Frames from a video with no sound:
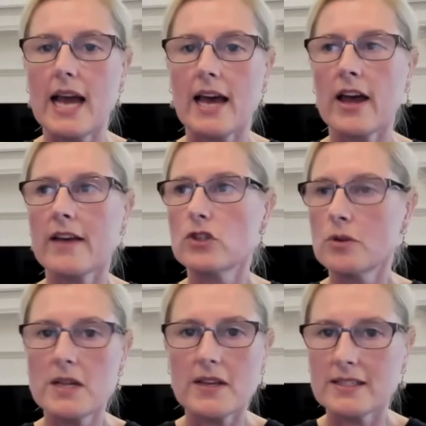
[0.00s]
and I have too
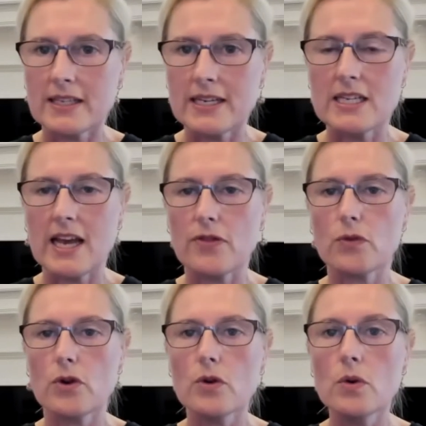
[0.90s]
many things I need to get
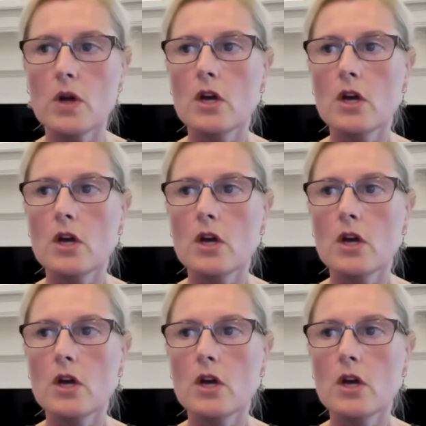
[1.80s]
through